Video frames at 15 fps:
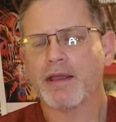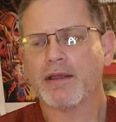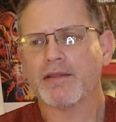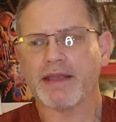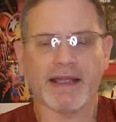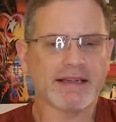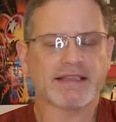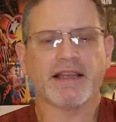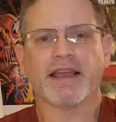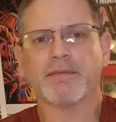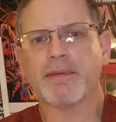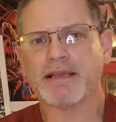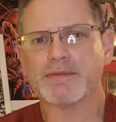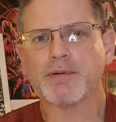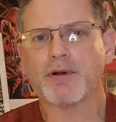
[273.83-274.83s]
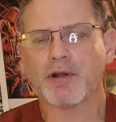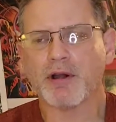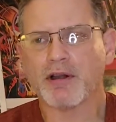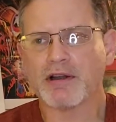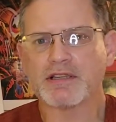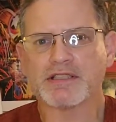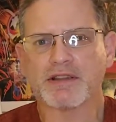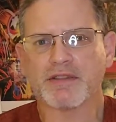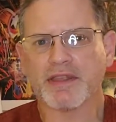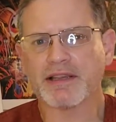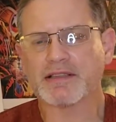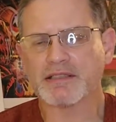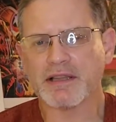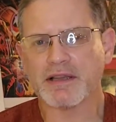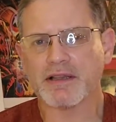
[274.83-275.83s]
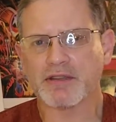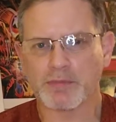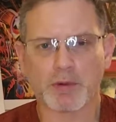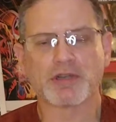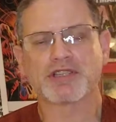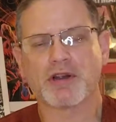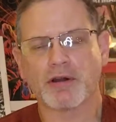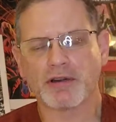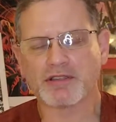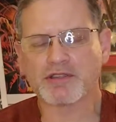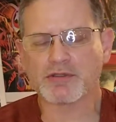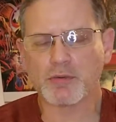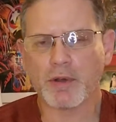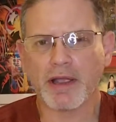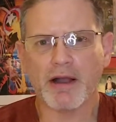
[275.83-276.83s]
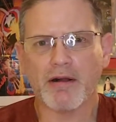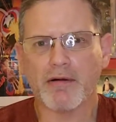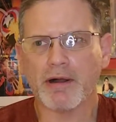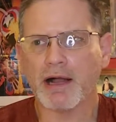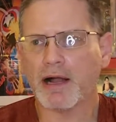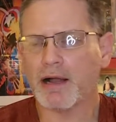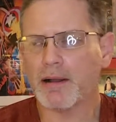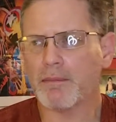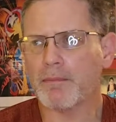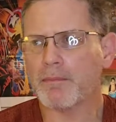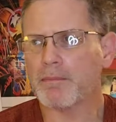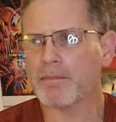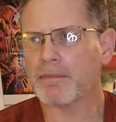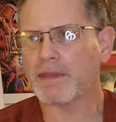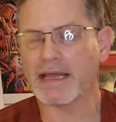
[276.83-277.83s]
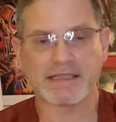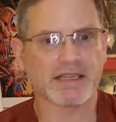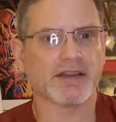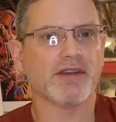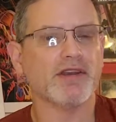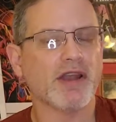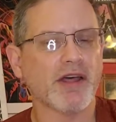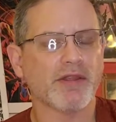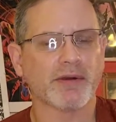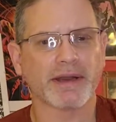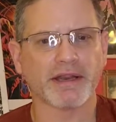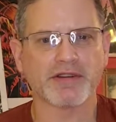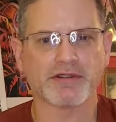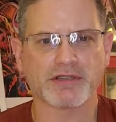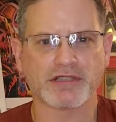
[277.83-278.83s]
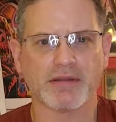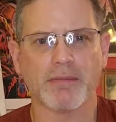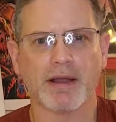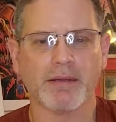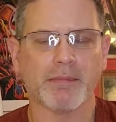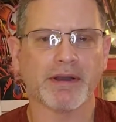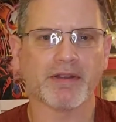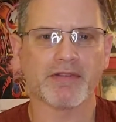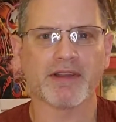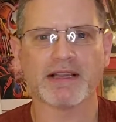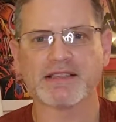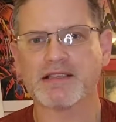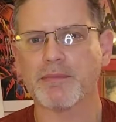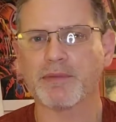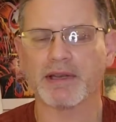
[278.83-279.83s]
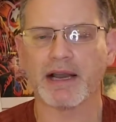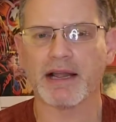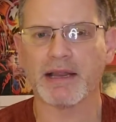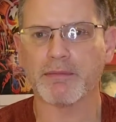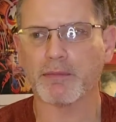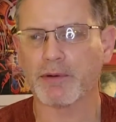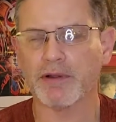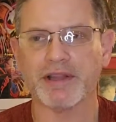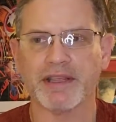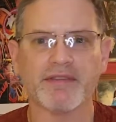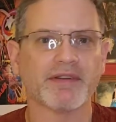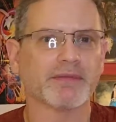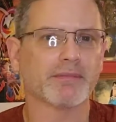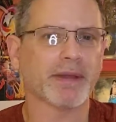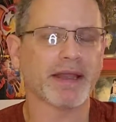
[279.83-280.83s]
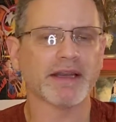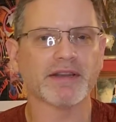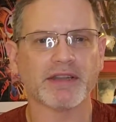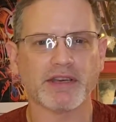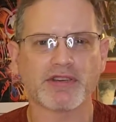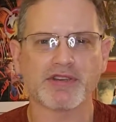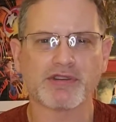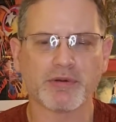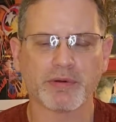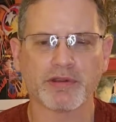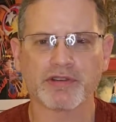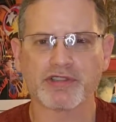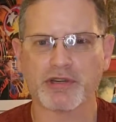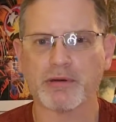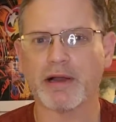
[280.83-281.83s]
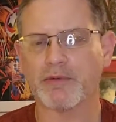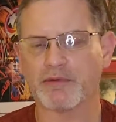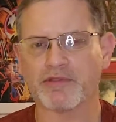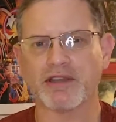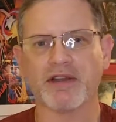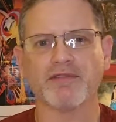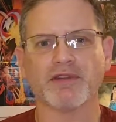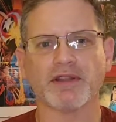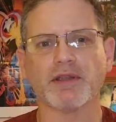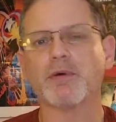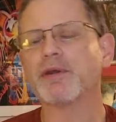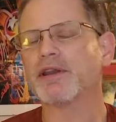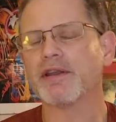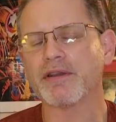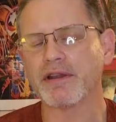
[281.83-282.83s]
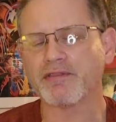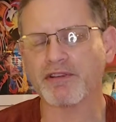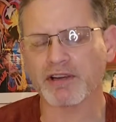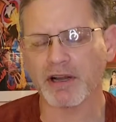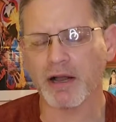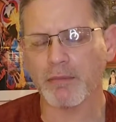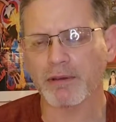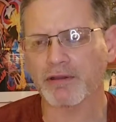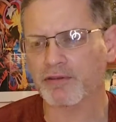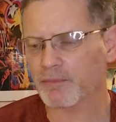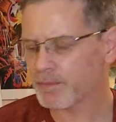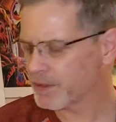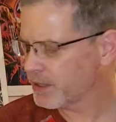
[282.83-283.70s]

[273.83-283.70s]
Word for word: They actually had baseball cards and things like uh, sports cards as well. Um, that's another interest of mine, but it's not something I really even paid attention to at the show. I was definitely going down there for comics,